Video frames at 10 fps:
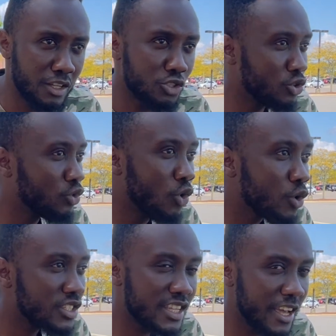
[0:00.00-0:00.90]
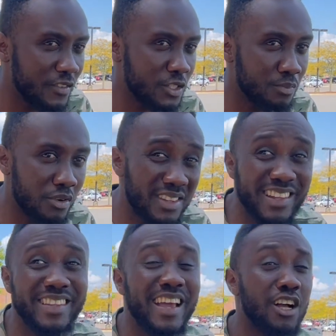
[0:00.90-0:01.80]
to go save his brother.
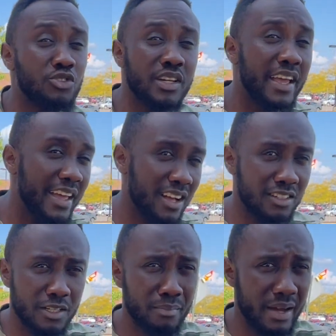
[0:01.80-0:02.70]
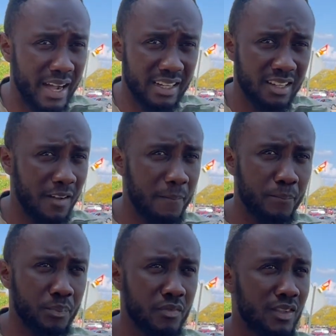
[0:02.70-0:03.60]
They actually held him back.
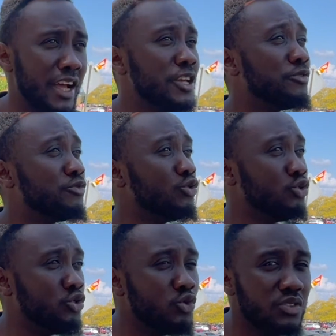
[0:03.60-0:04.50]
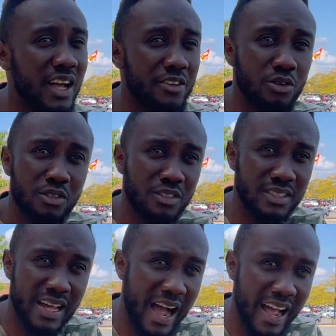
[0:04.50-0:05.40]
That if you do that, you're going to
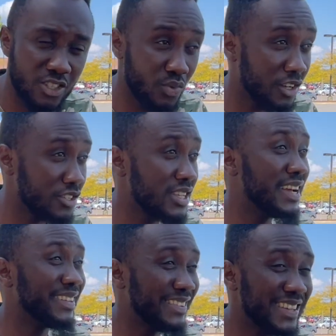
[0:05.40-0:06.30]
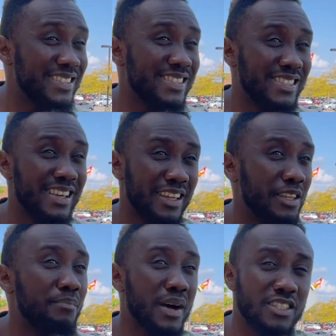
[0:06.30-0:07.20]
die as well, because this is
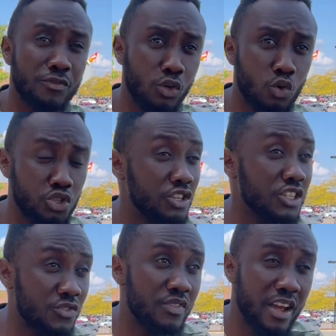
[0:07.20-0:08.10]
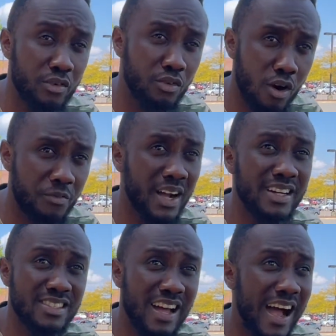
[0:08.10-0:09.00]
the Pacific Ocean. It's very rough and
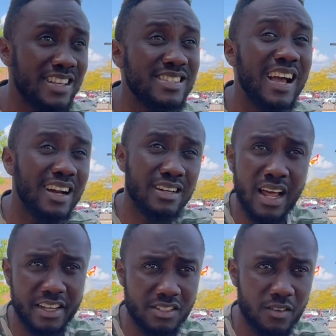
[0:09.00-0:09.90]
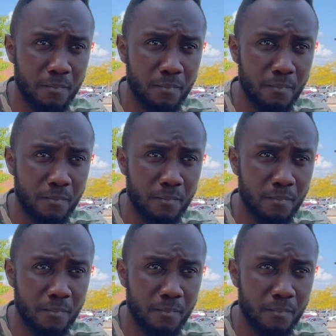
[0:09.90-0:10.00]
it's high sea at night.